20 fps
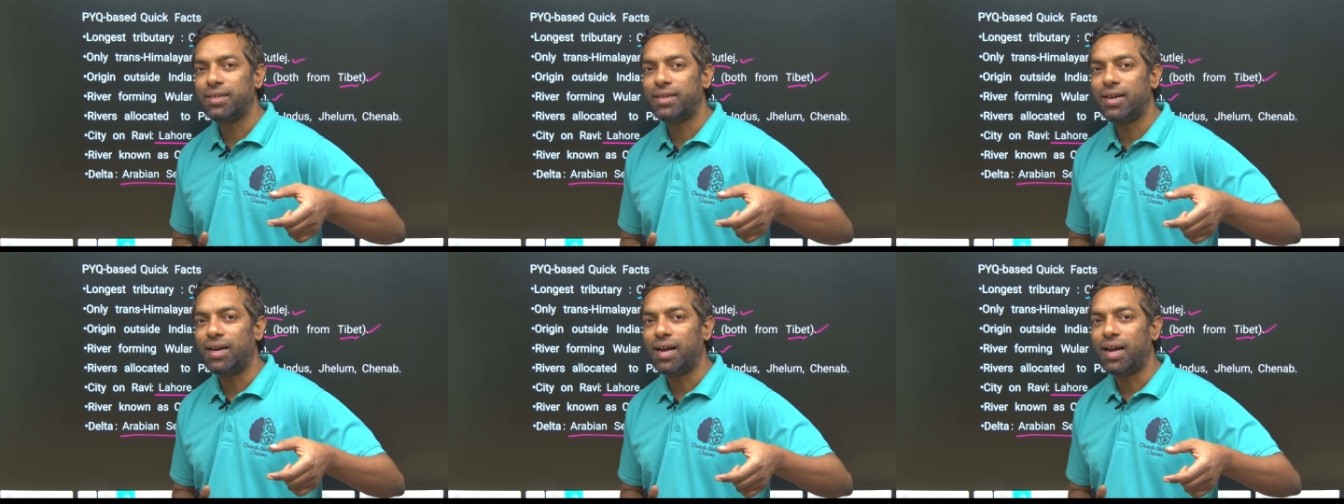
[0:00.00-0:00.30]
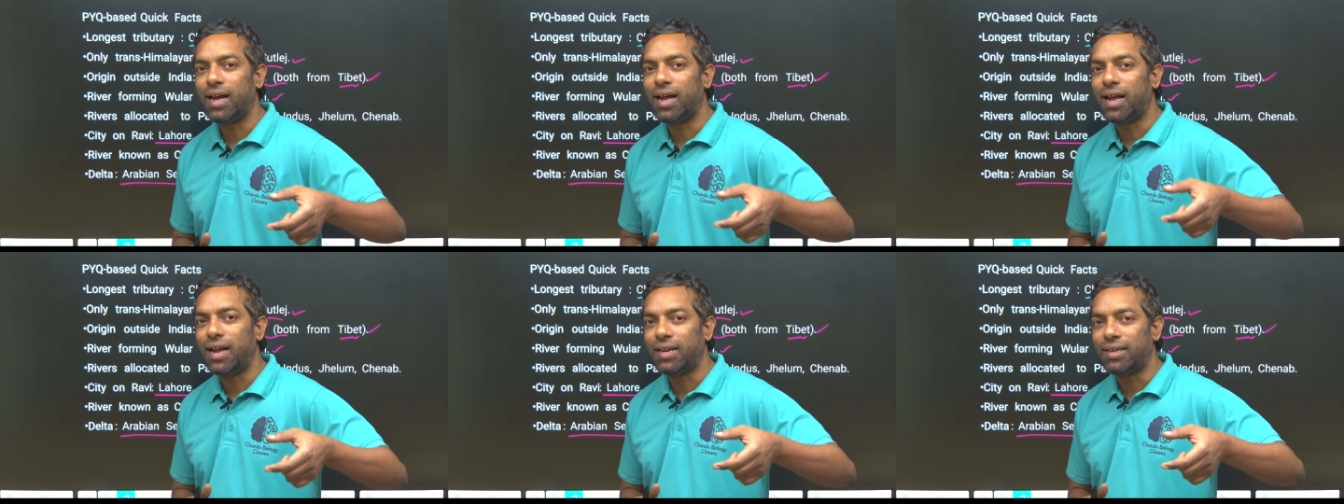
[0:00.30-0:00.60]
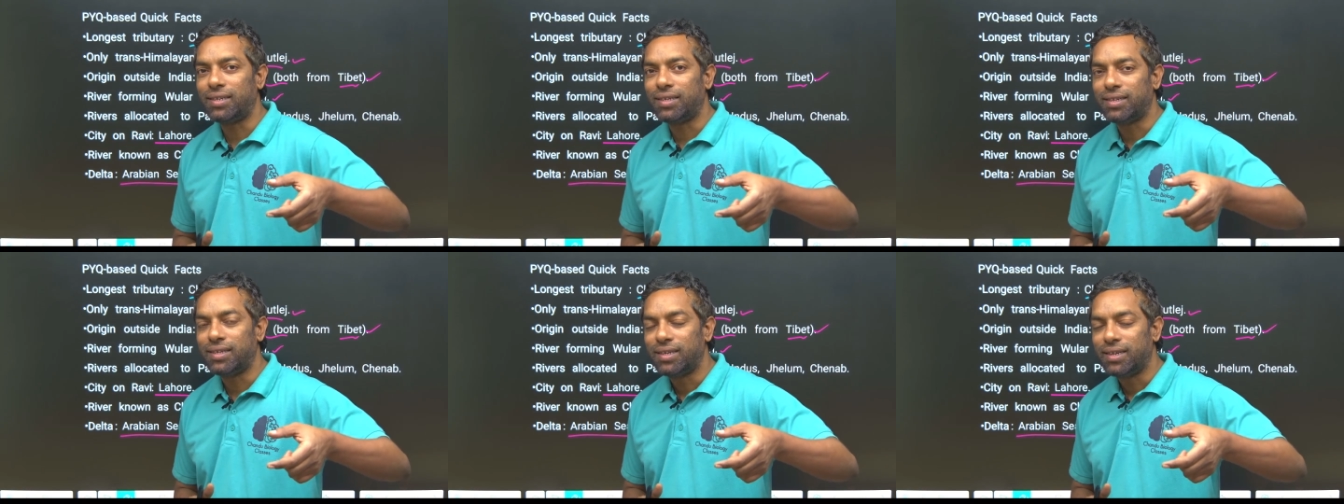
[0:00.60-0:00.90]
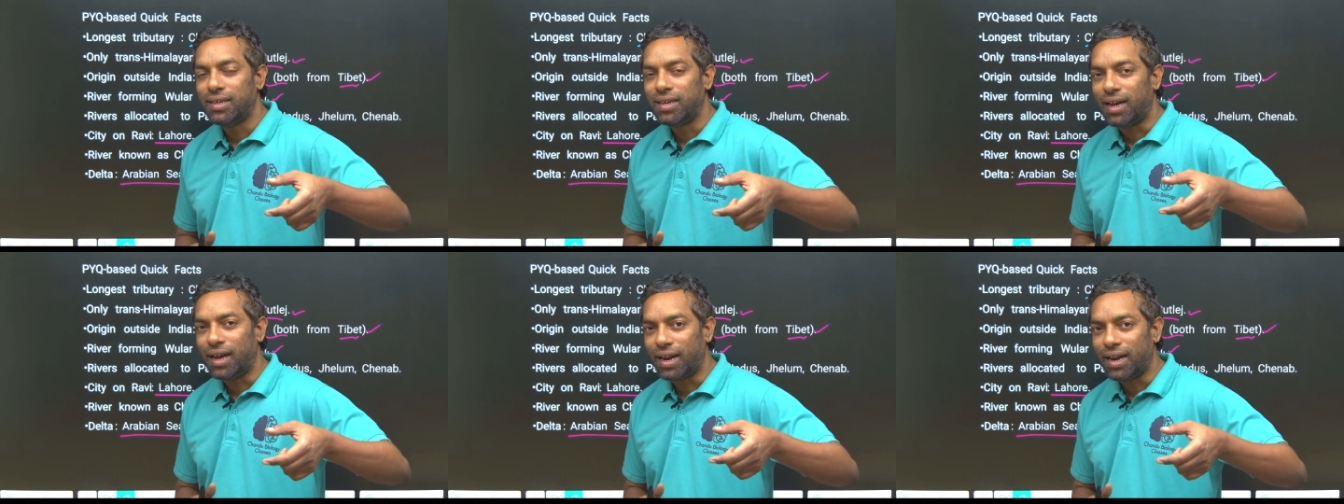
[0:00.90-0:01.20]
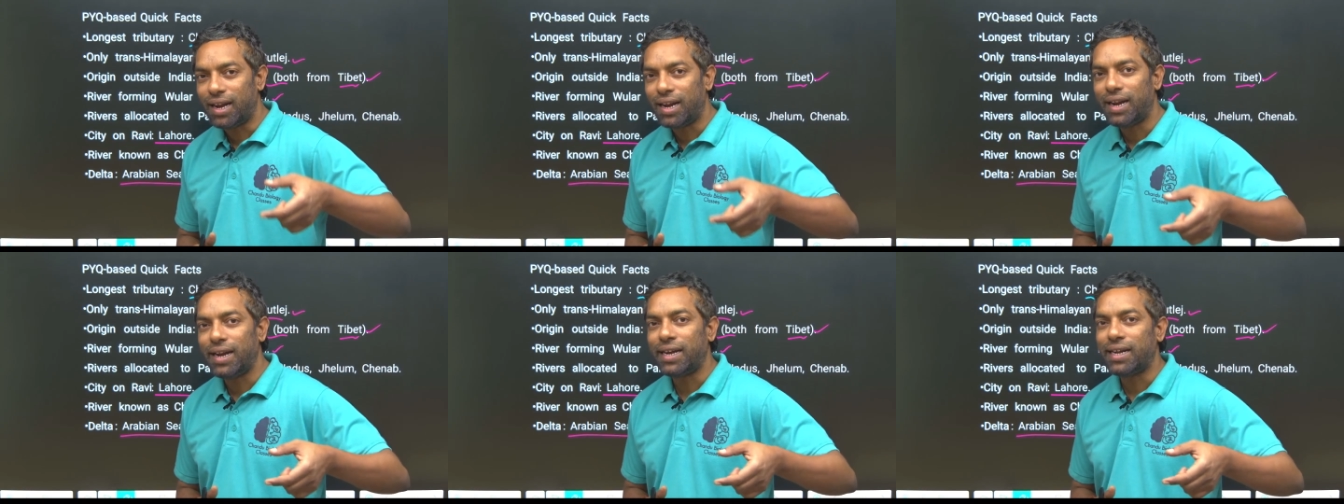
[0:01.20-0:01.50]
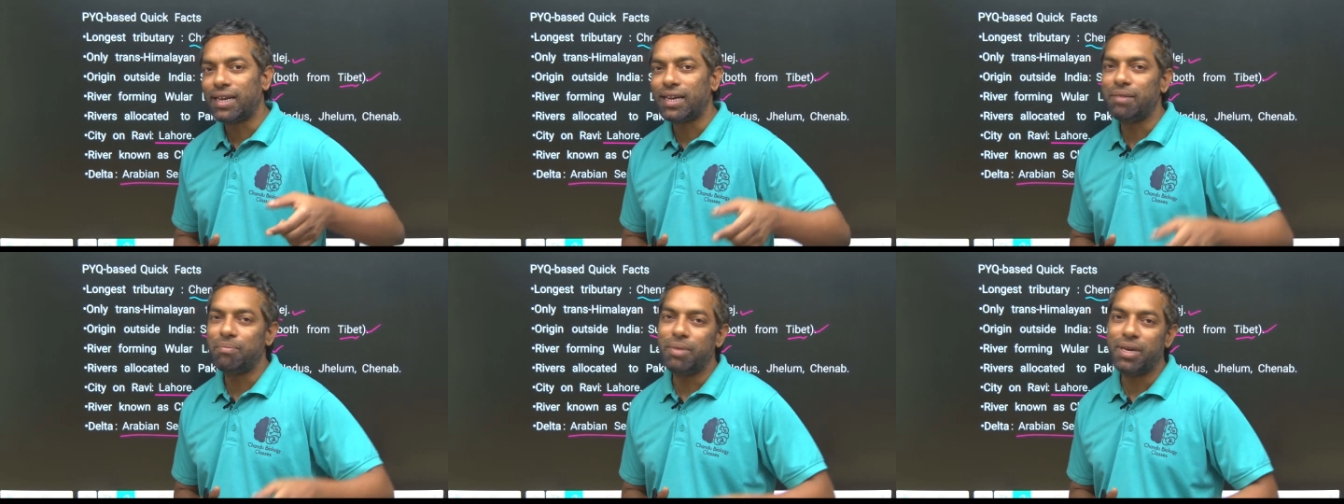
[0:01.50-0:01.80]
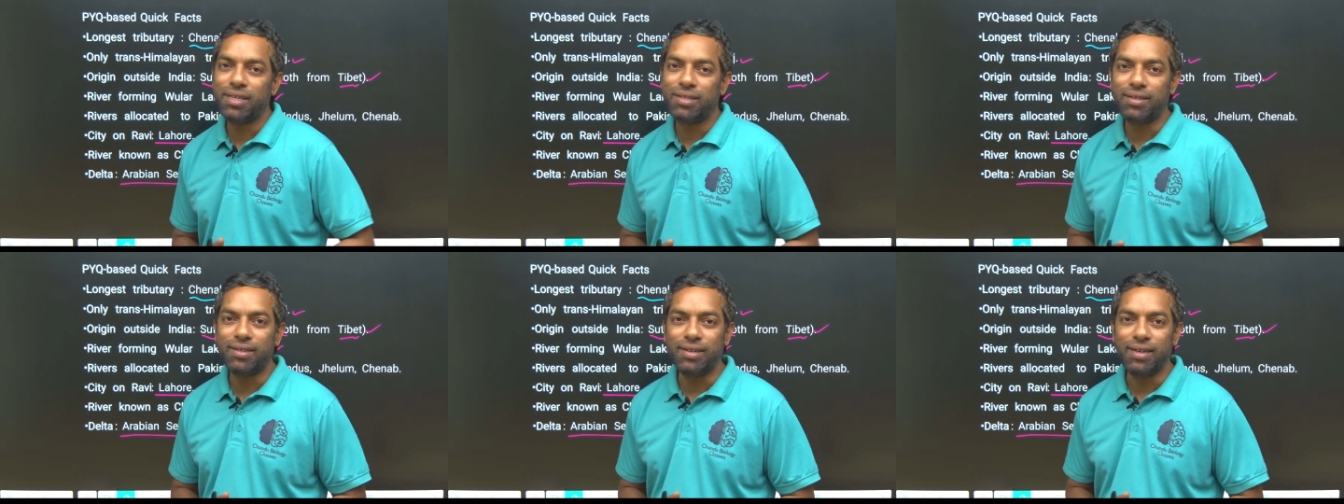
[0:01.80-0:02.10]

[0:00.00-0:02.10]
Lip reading: and analytical based,